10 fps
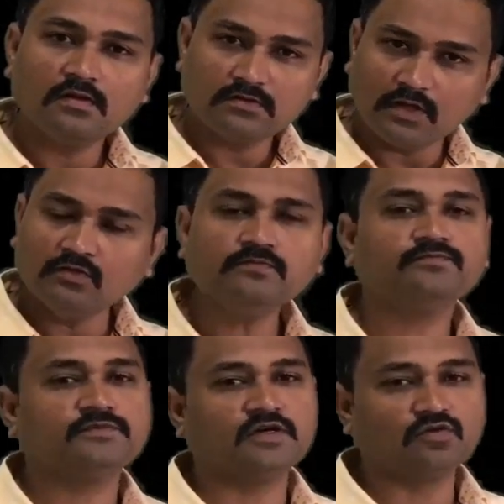Now
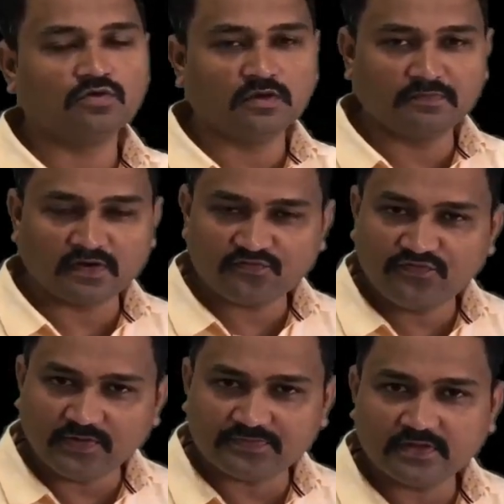the rule number
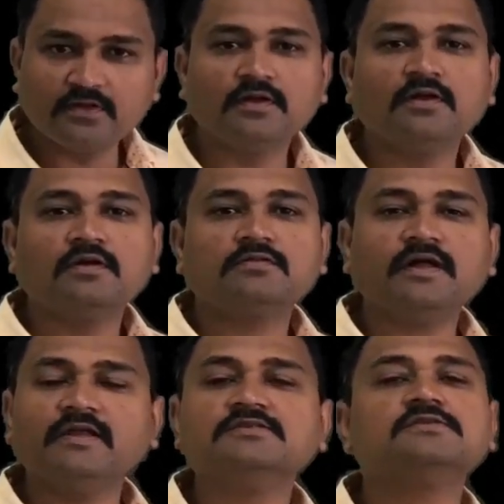5,
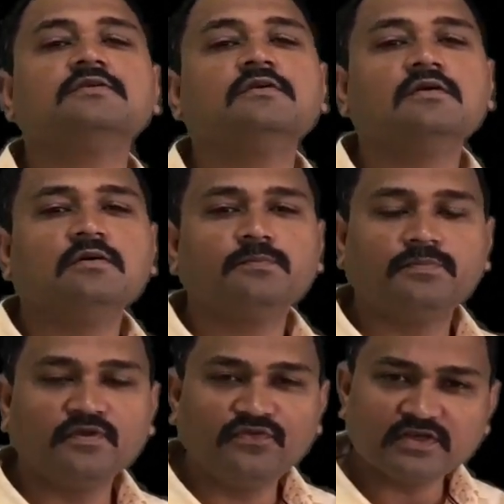that is
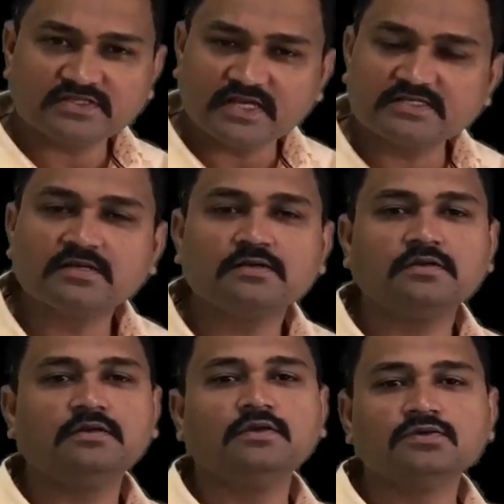prefixes
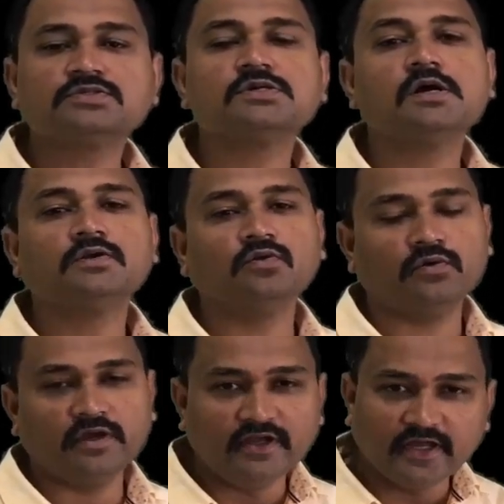used
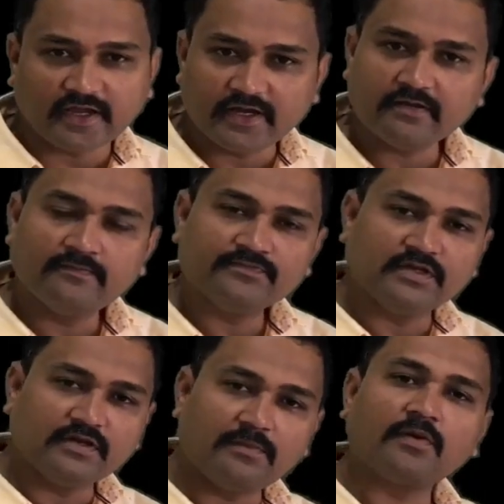to indicate the
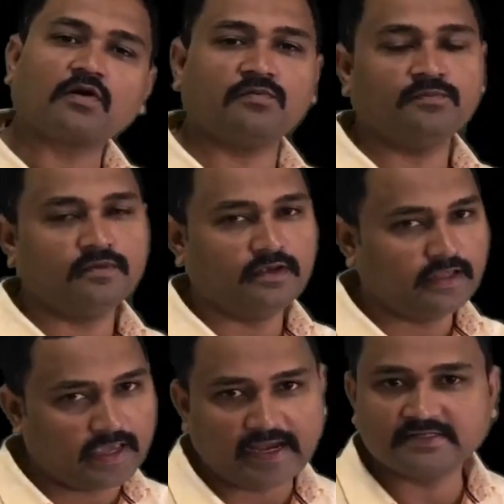number of
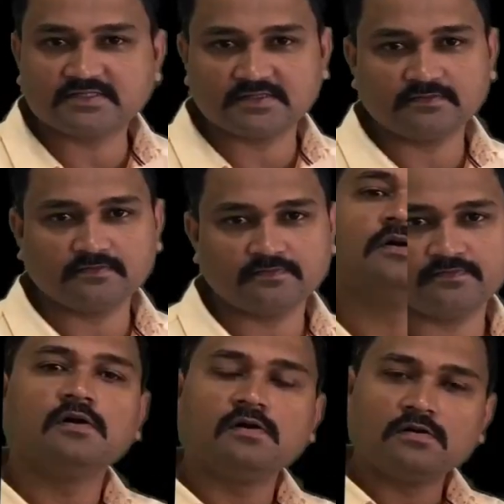ligands.
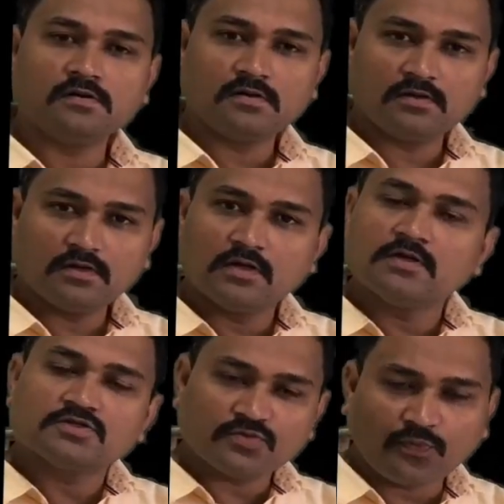
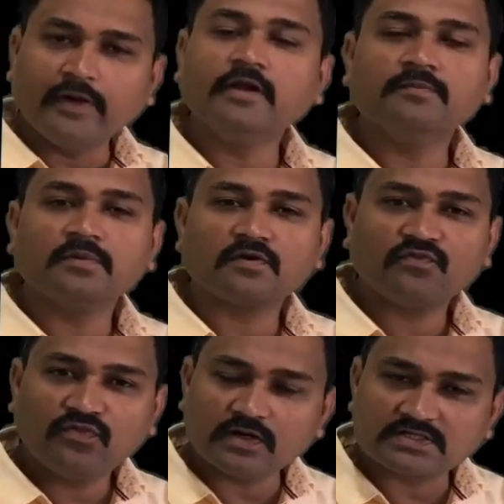So point number
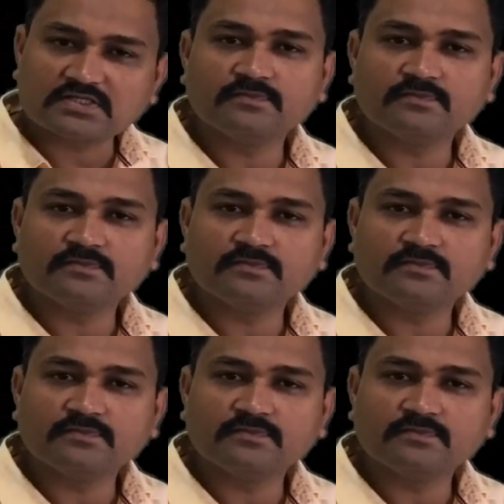1,